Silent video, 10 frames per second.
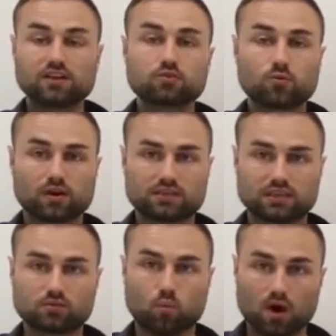works
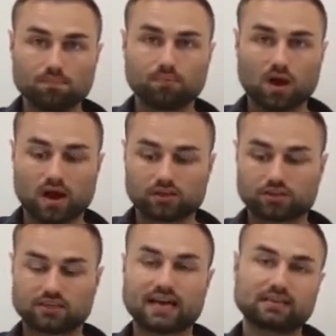is one block
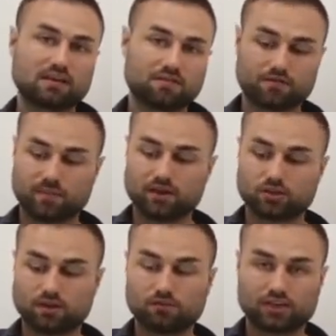just has the
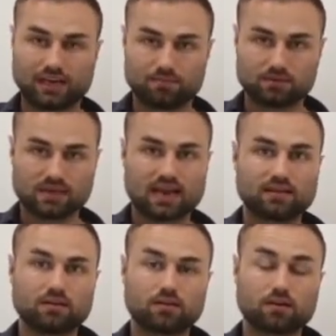information of James, and
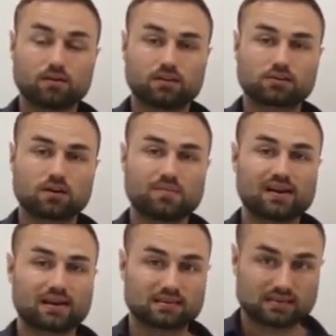then there's going to be
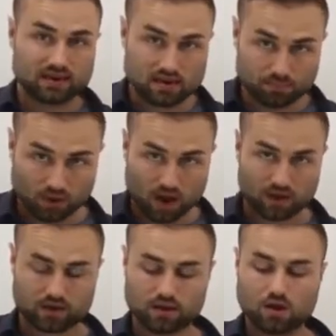an extended
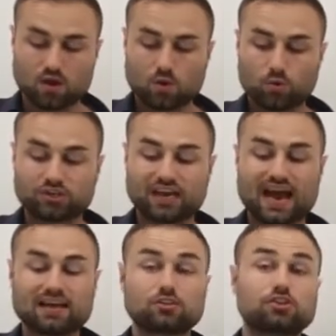block which
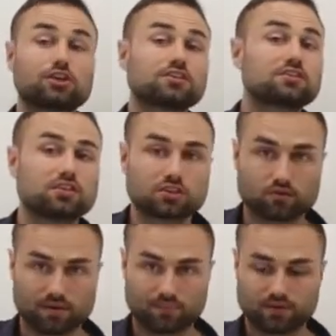has just the
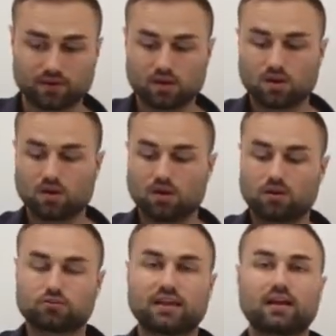script.
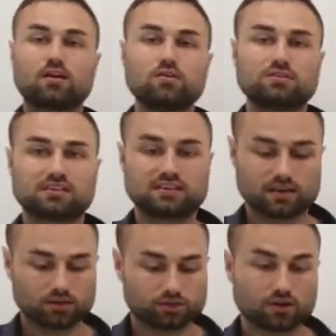So that includes the
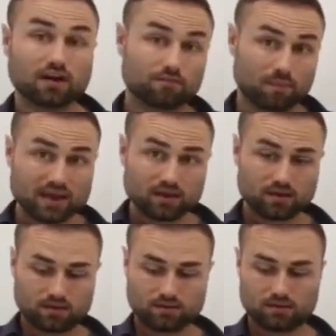signature of
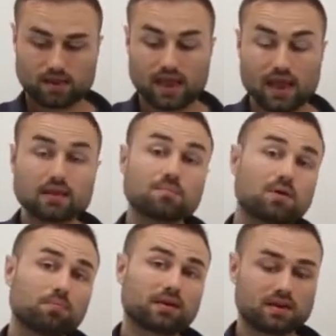Mike and the
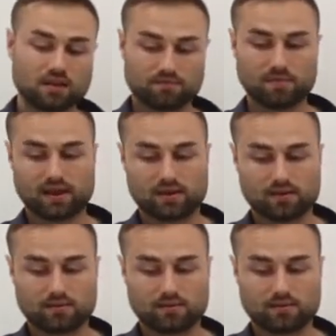public key of Mike.